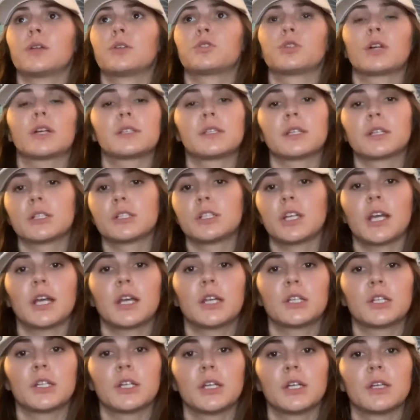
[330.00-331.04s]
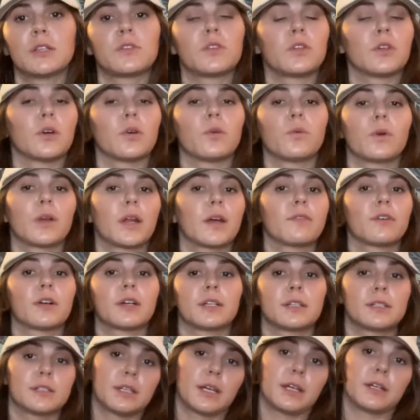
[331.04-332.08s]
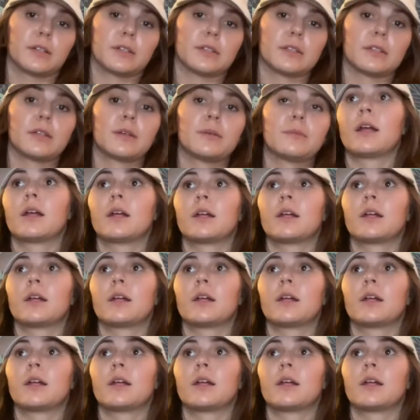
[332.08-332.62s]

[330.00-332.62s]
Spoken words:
dressing changes, you know, whatever it entailed.